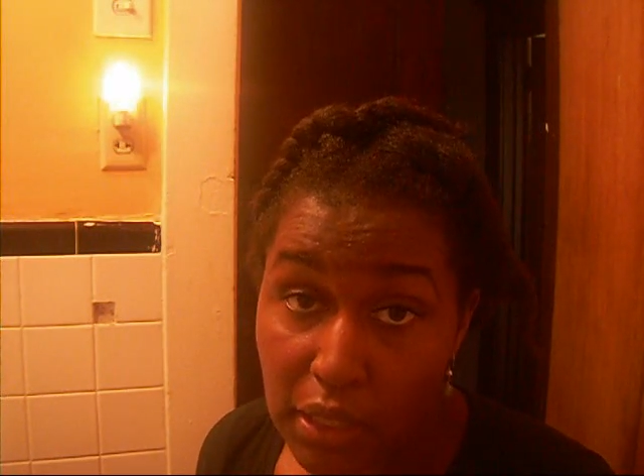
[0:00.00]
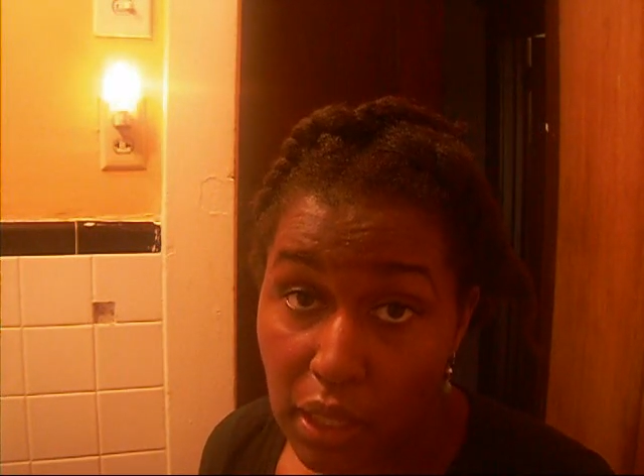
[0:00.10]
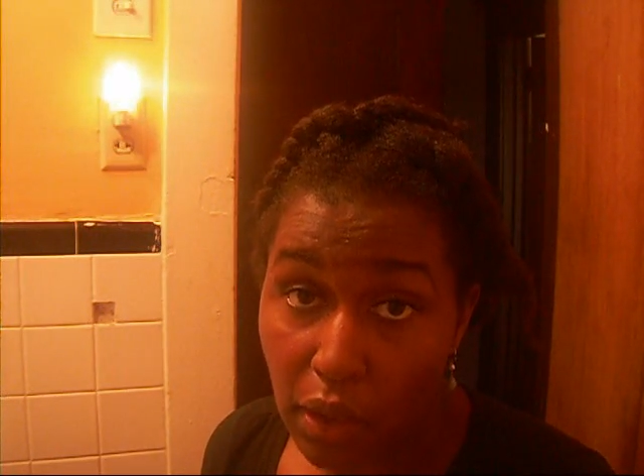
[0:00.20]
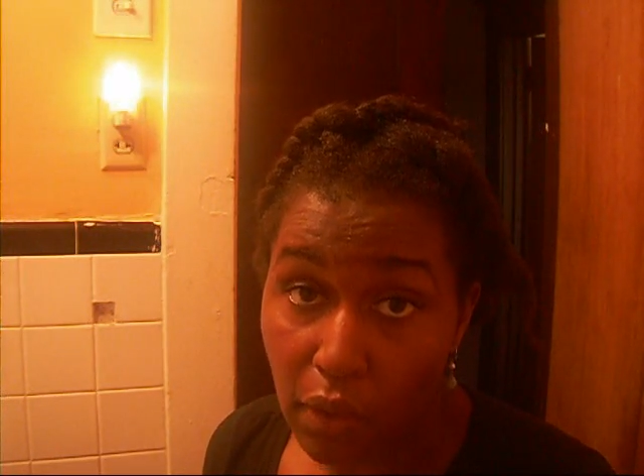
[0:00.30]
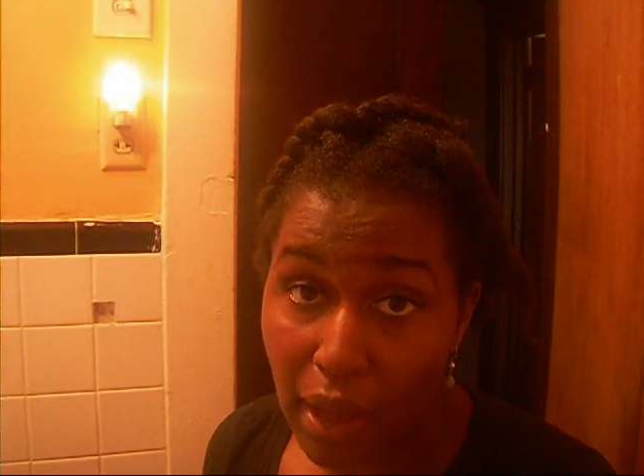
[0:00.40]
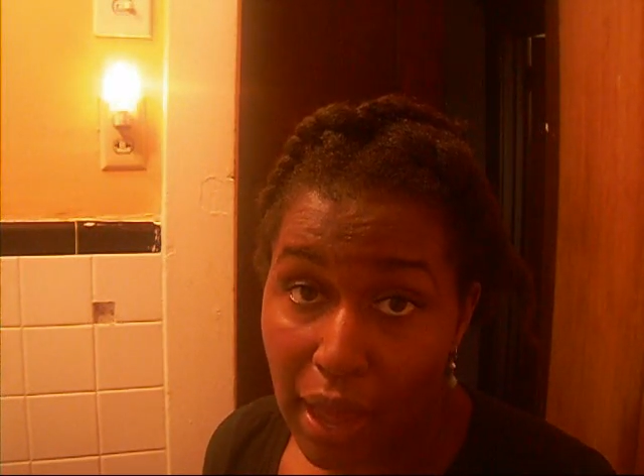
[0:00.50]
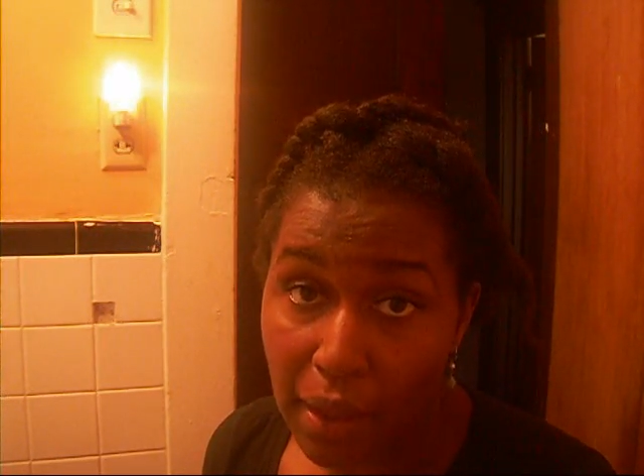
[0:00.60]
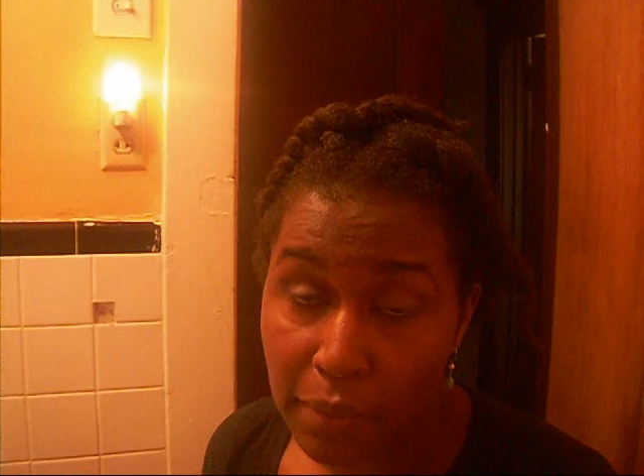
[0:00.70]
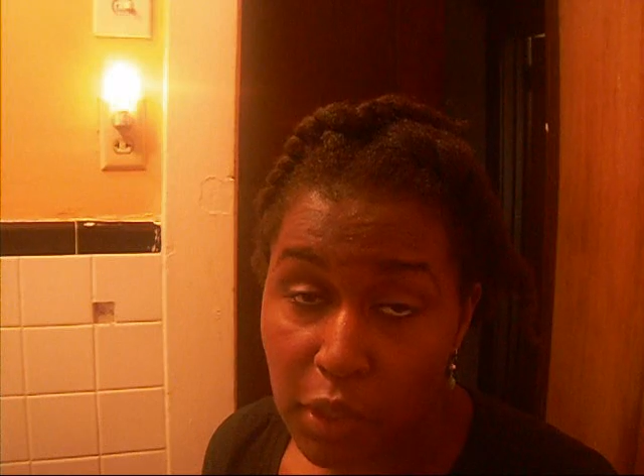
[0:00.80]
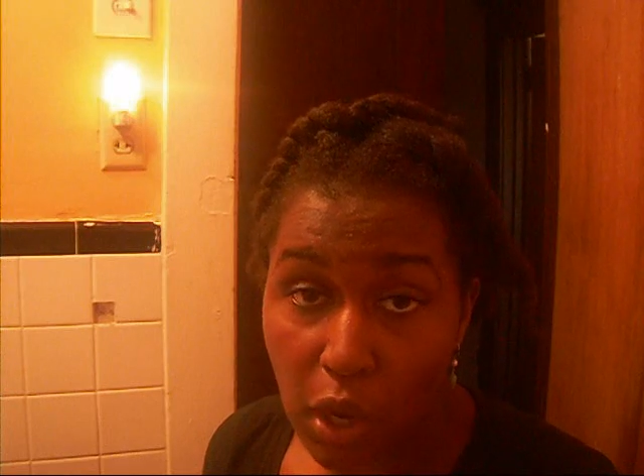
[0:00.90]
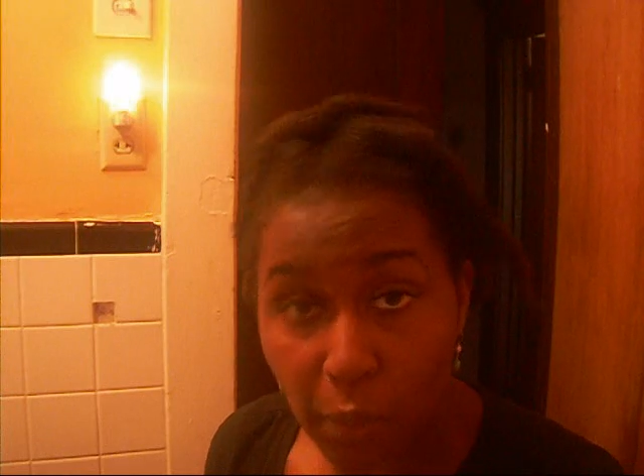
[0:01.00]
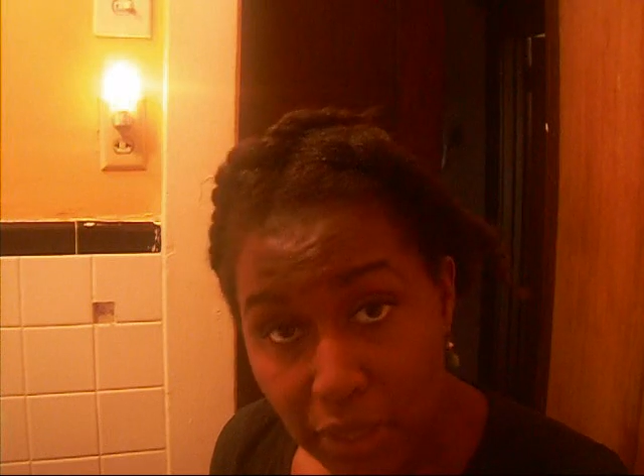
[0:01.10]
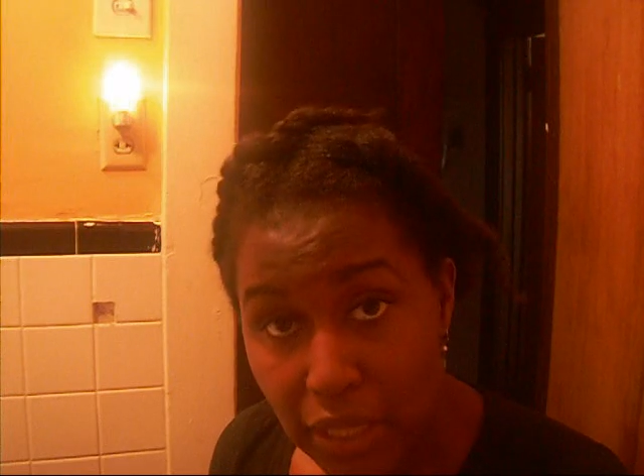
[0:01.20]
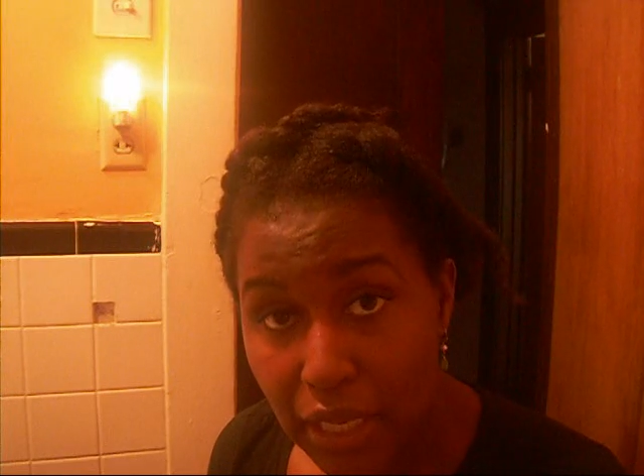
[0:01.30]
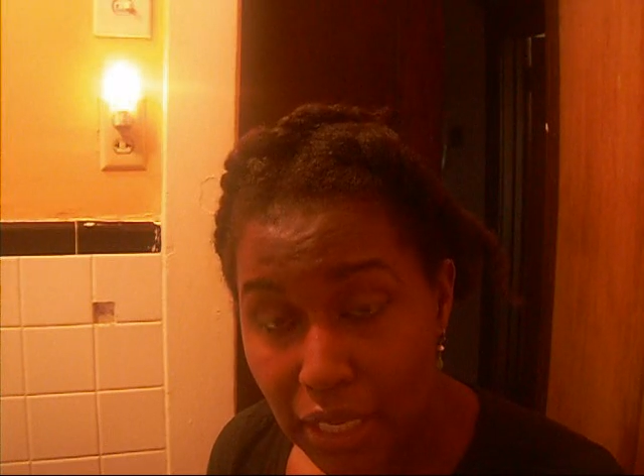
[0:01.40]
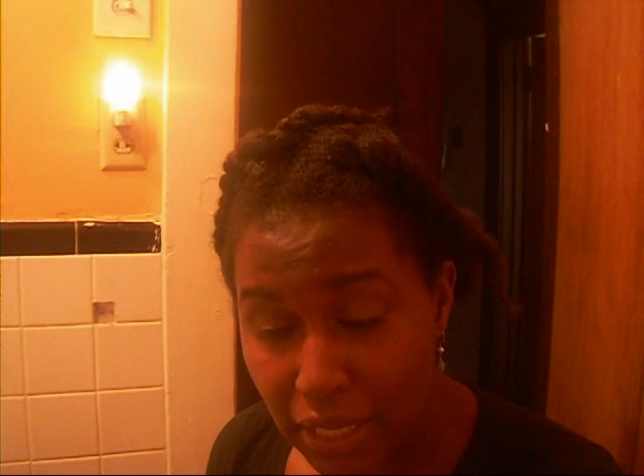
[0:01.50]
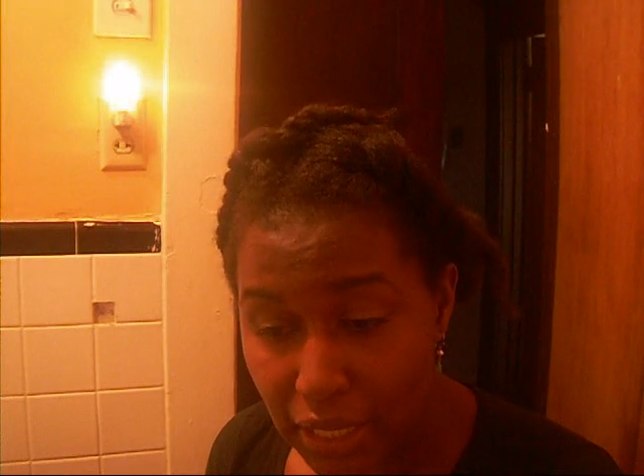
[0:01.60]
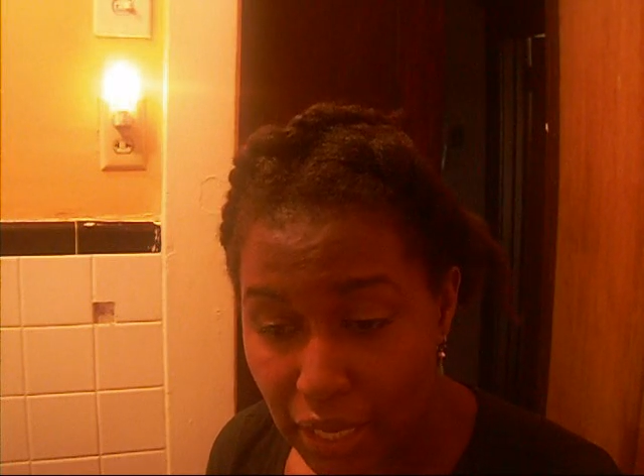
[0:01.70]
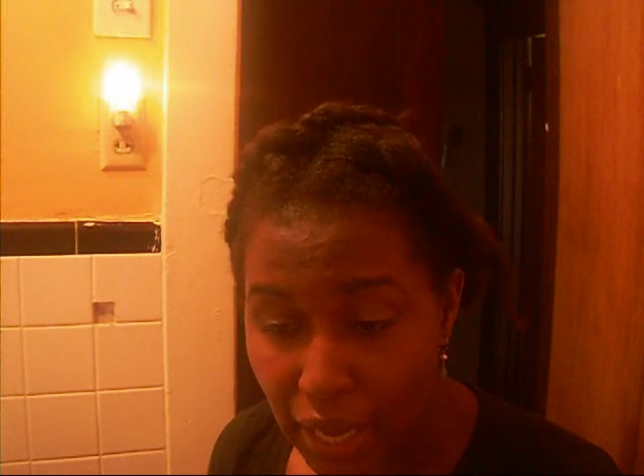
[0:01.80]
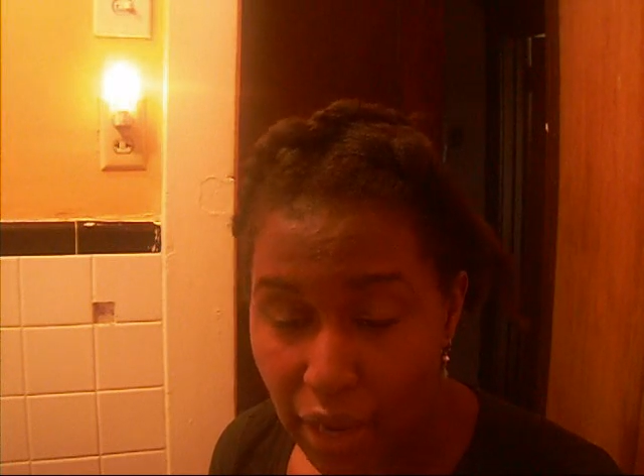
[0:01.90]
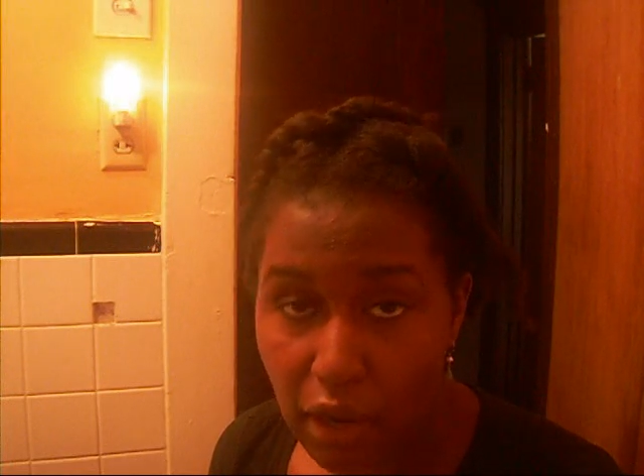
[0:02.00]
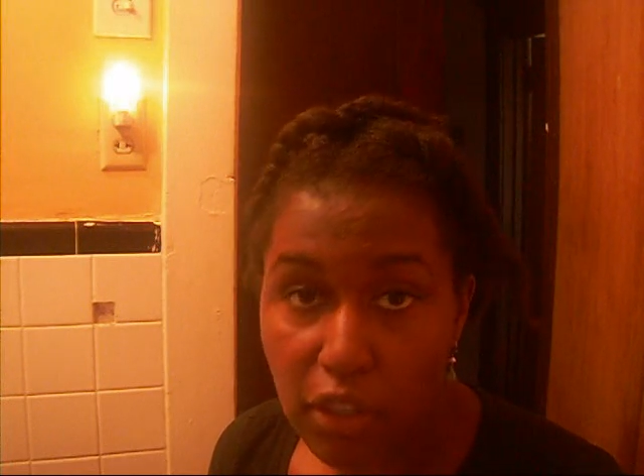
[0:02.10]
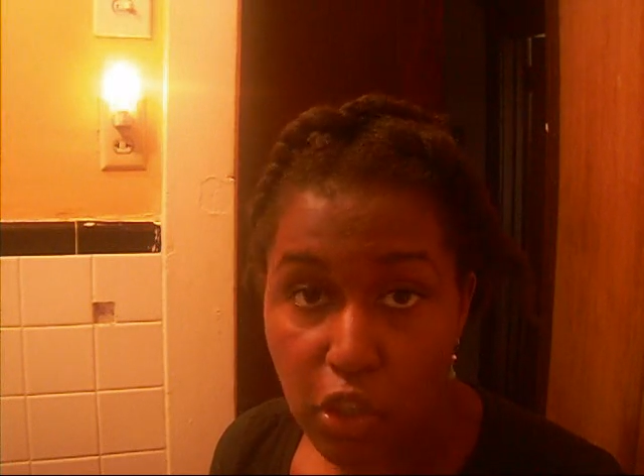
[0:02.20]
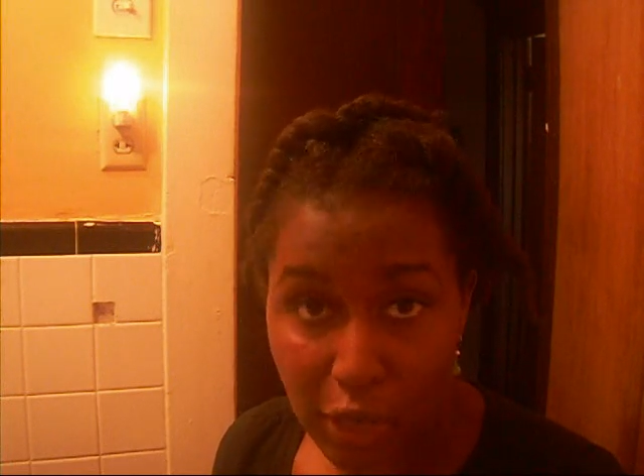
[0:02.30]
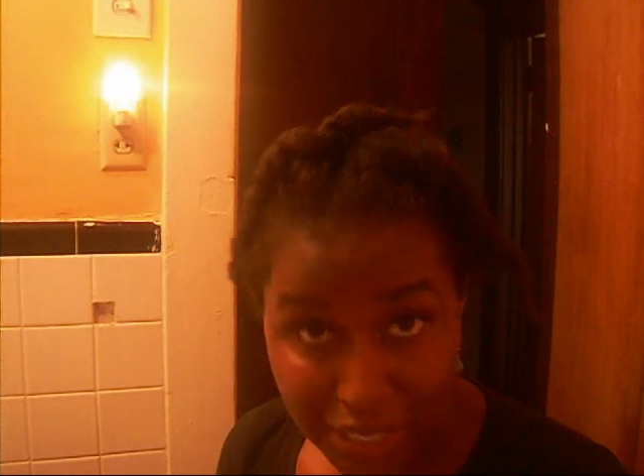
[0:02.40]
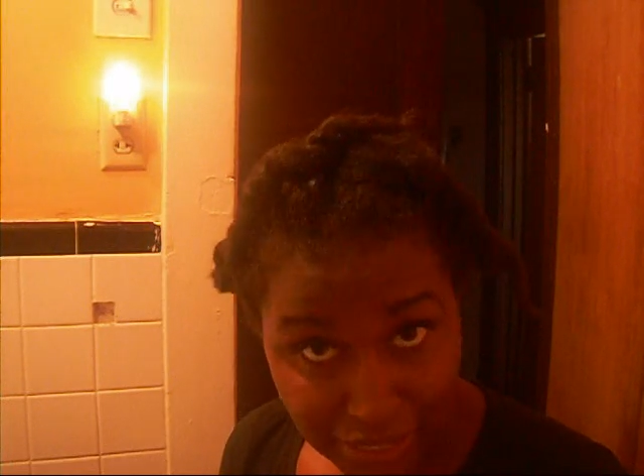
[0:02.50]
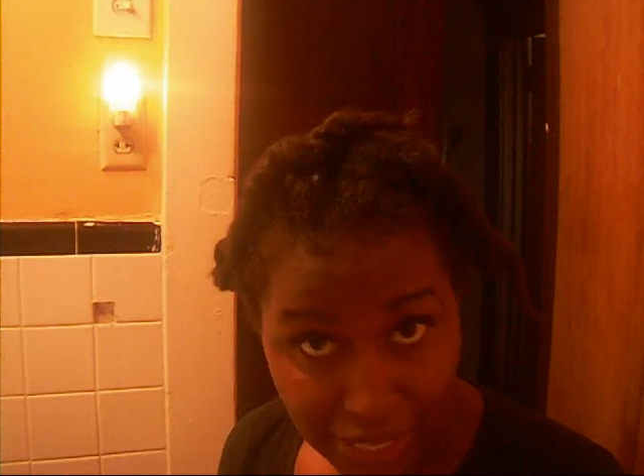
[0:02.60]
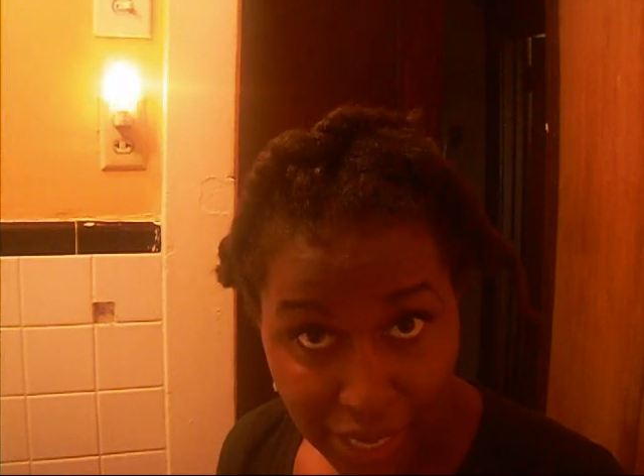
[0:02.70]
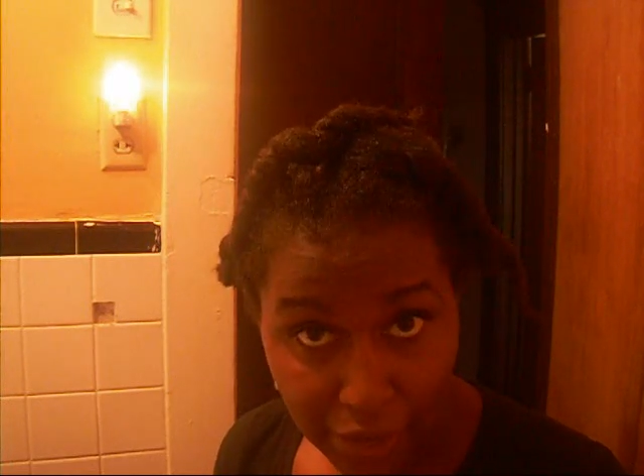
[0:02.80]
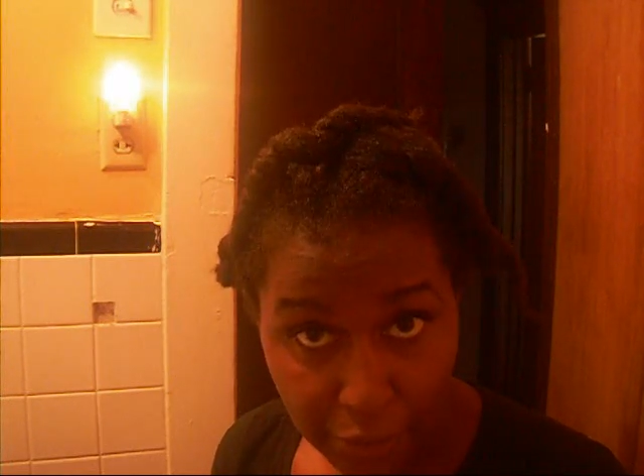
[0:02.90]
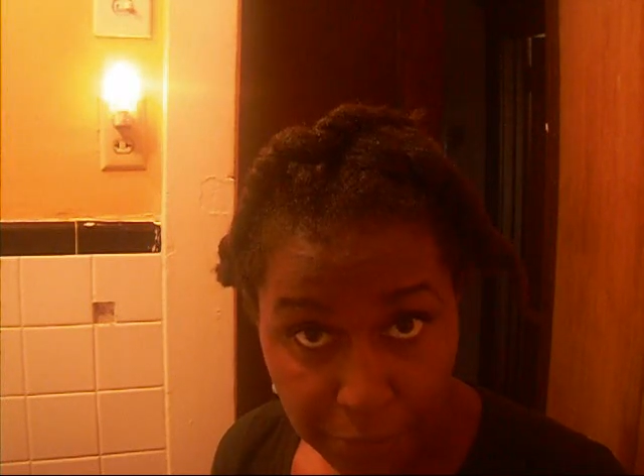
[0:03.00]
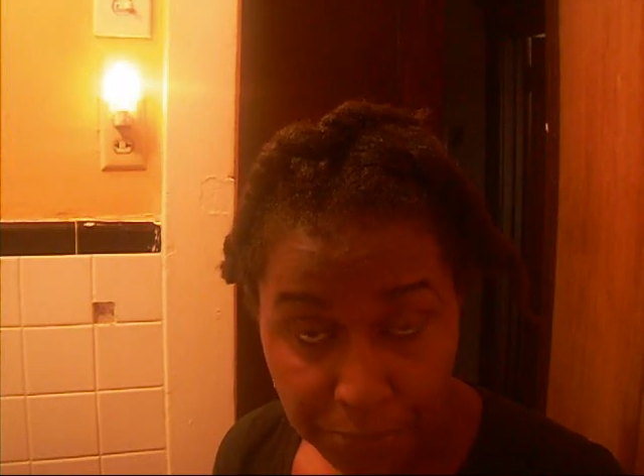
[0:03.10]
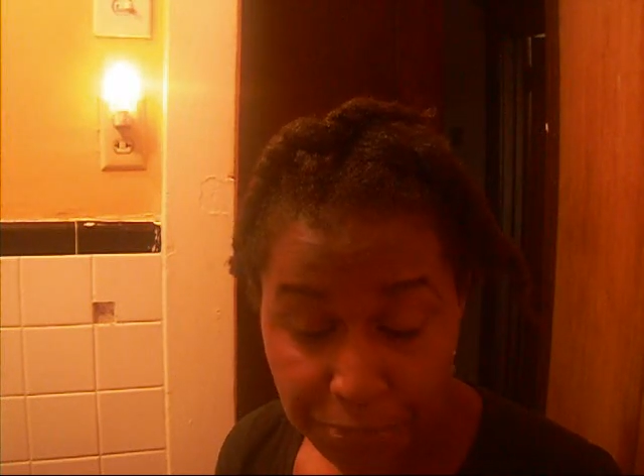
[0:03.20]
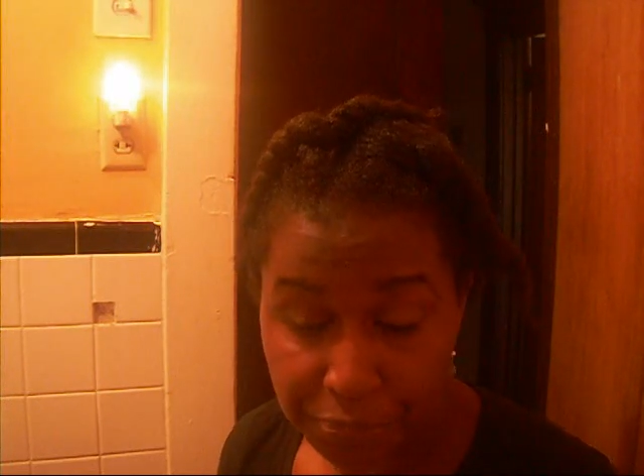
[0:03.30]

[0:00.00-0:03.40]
So start with clean hair, stretched hair.